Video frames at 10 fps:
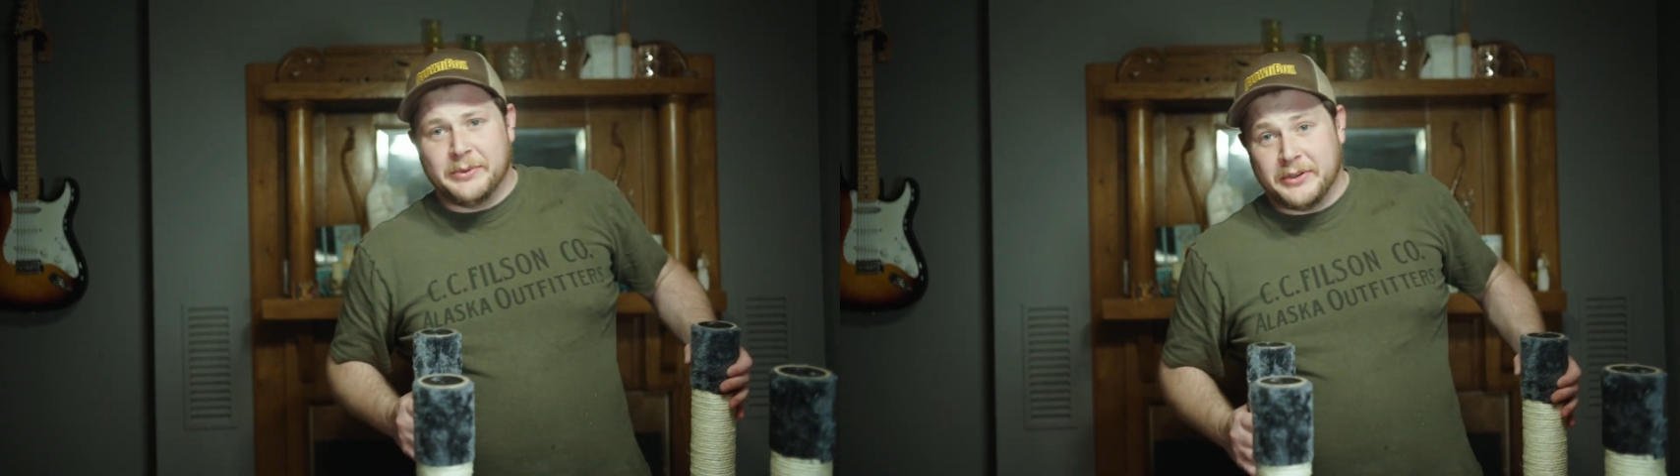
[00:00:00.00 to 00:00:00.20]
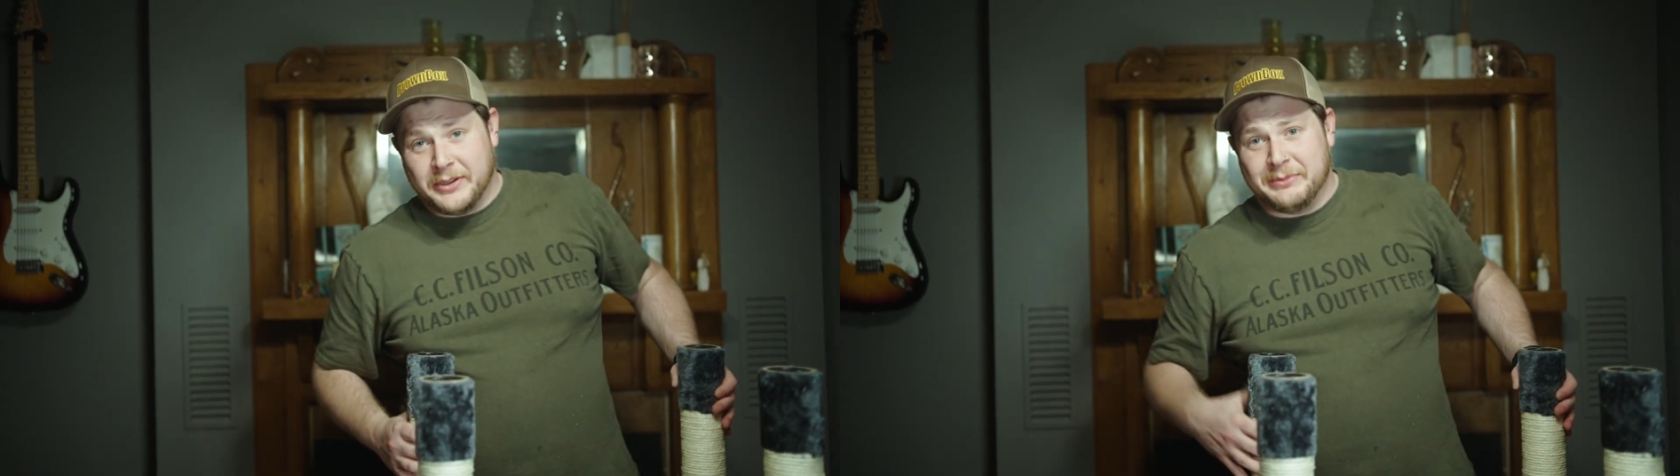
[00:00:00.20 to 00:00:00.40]

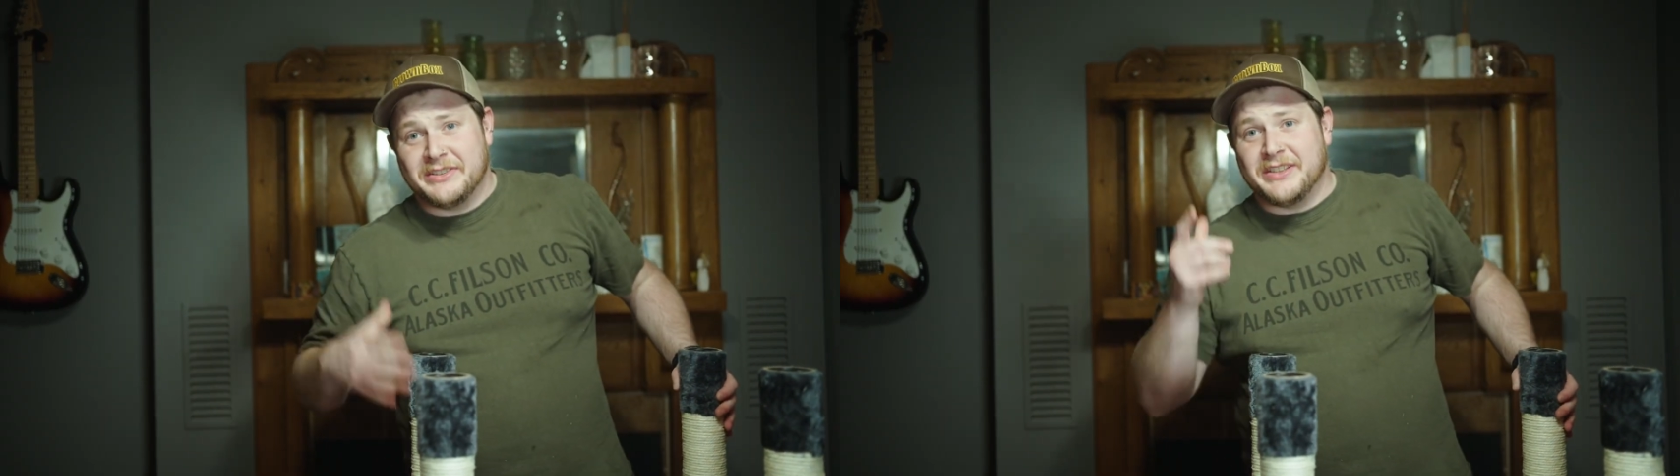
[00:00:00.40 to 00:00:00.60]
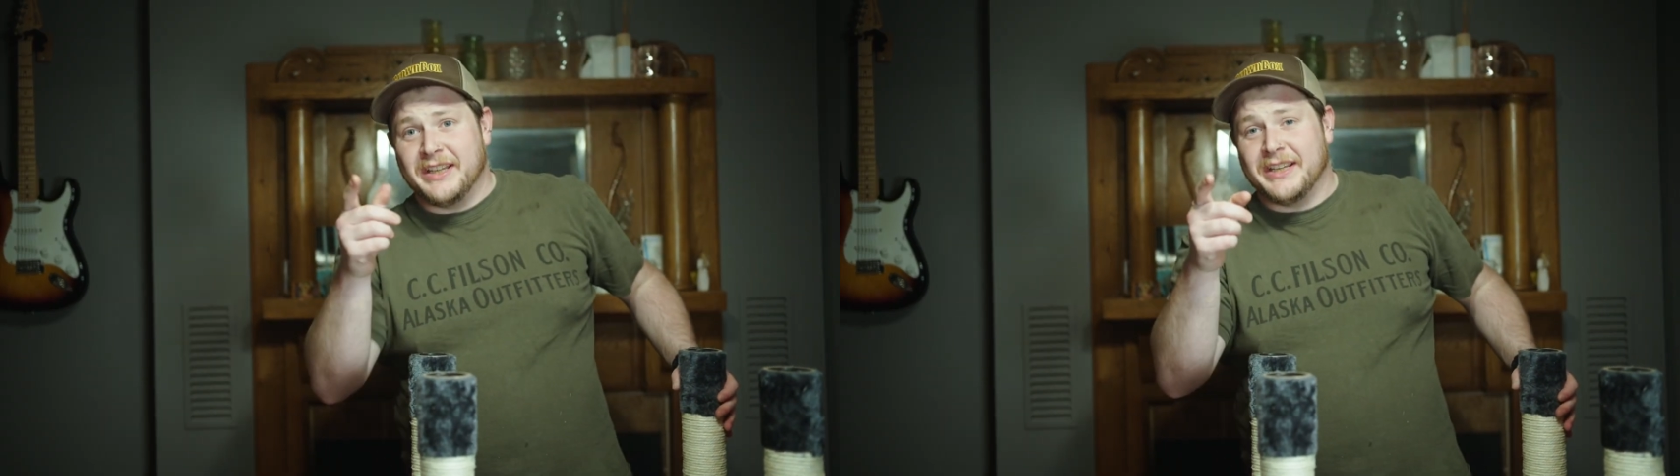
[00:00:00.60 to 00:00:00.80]
we were gonna be
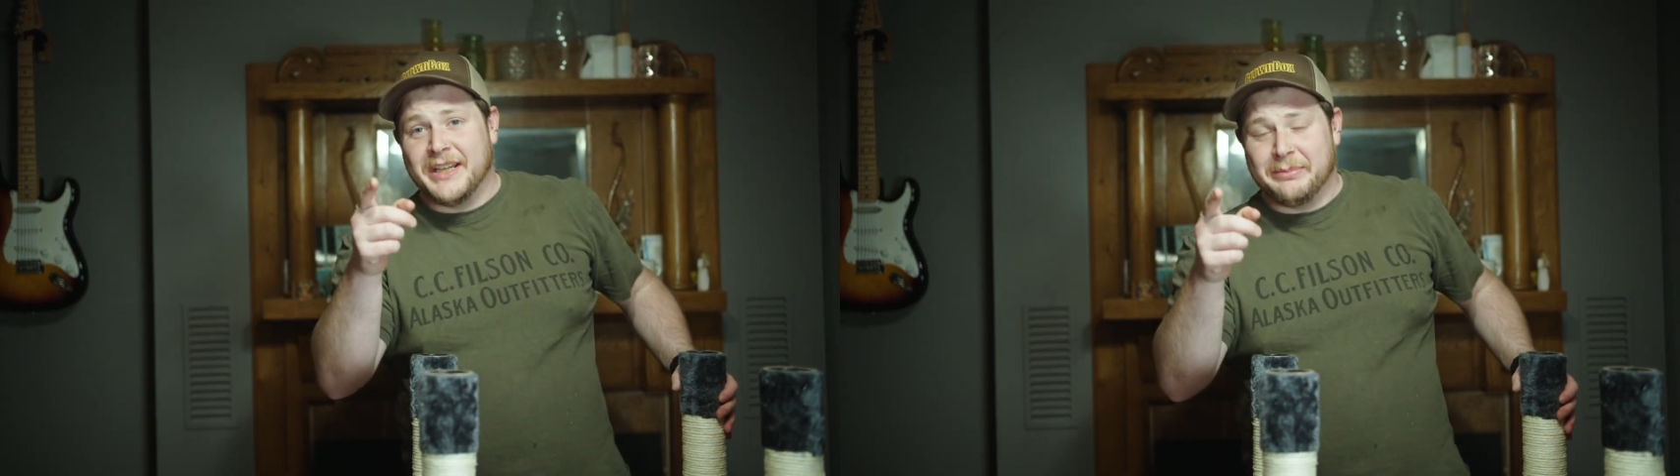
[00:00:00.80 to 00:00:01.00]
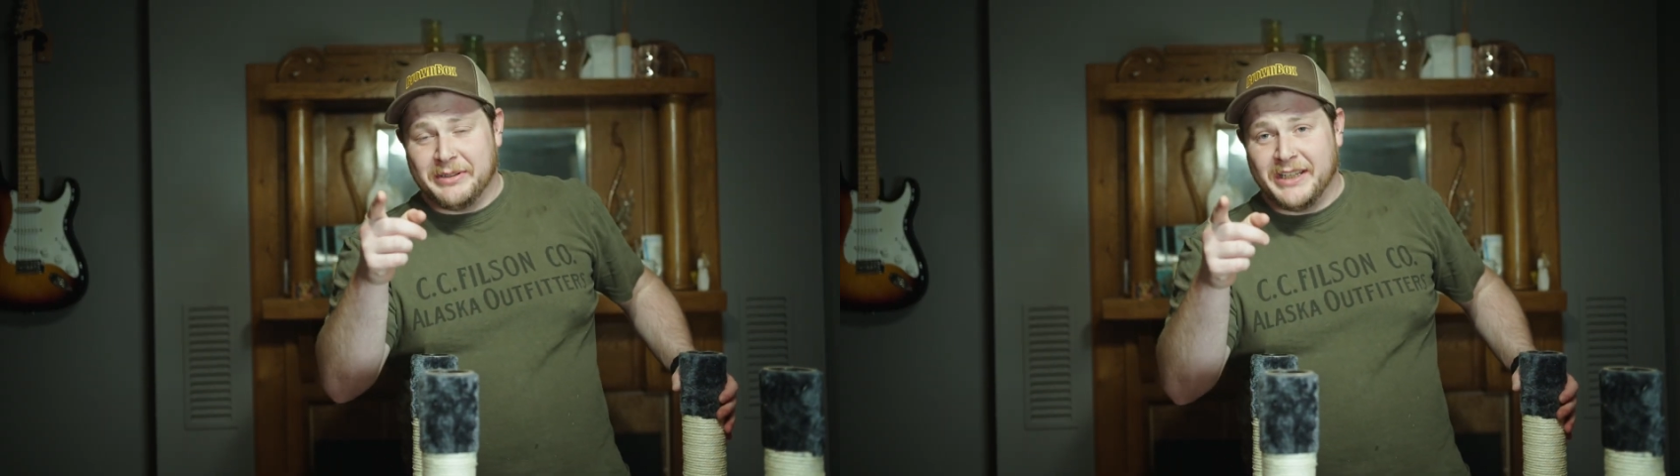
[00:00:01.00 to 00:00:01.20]

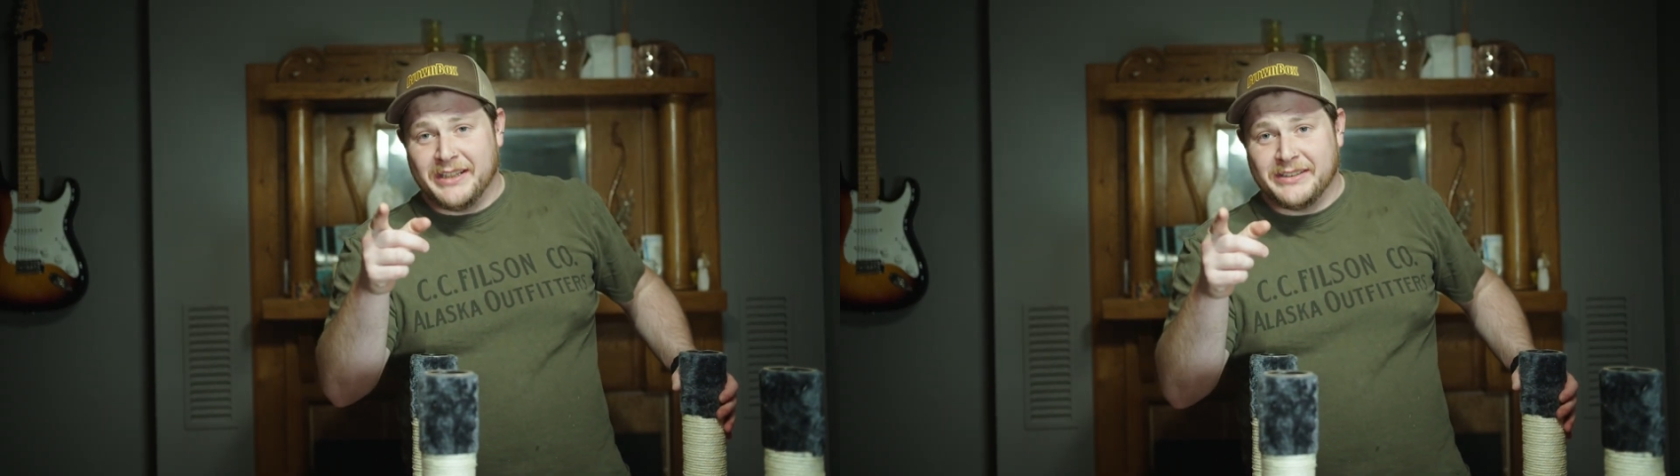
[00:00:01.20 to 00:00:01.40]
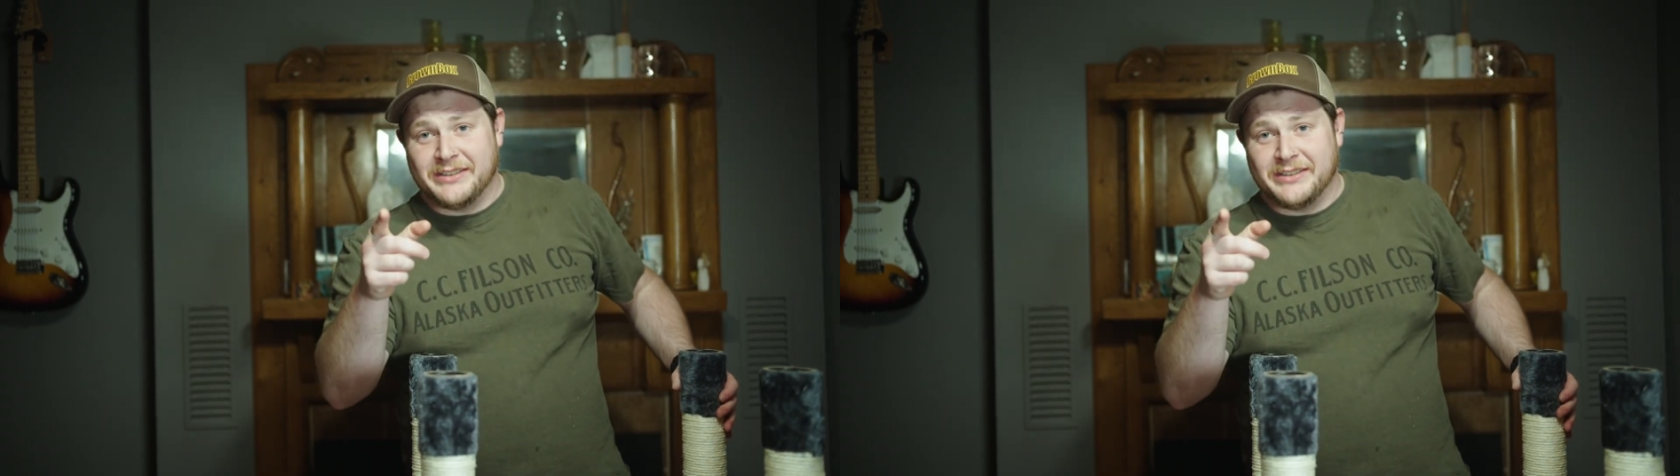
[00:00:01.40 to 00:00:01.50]
standing up and getting